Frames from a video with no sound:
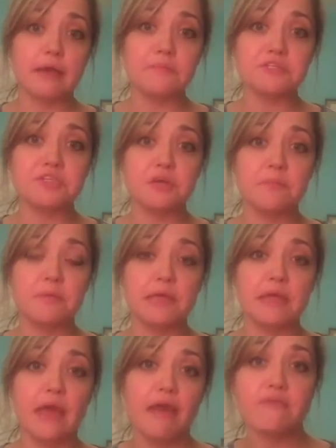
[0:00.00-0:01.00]
I'm just going to
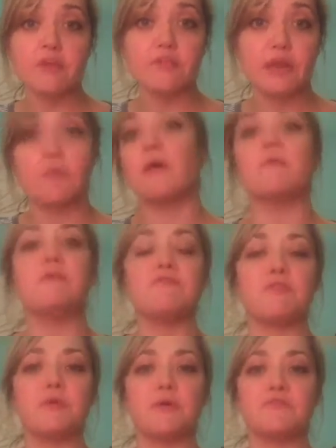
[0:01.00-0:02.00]
be heavier than I want to be
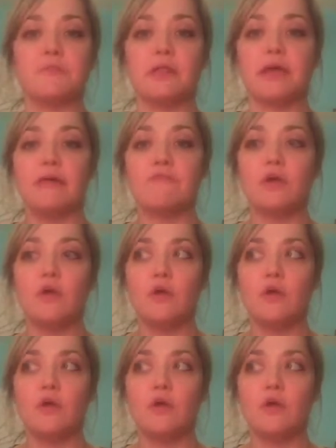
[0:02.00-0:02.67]
for the rest of my life?